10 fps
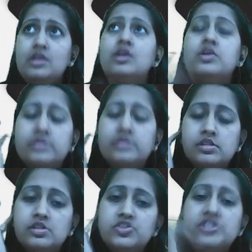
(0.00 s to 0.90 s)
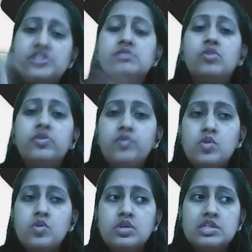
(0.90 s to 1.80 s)
a research is more
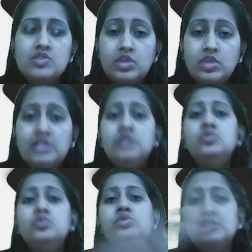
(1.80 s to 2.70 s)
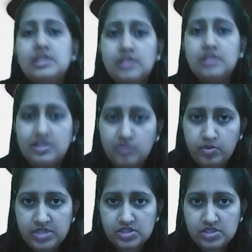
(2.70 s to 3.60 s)
focused on using the
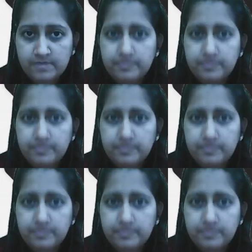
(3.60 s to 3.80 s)
information,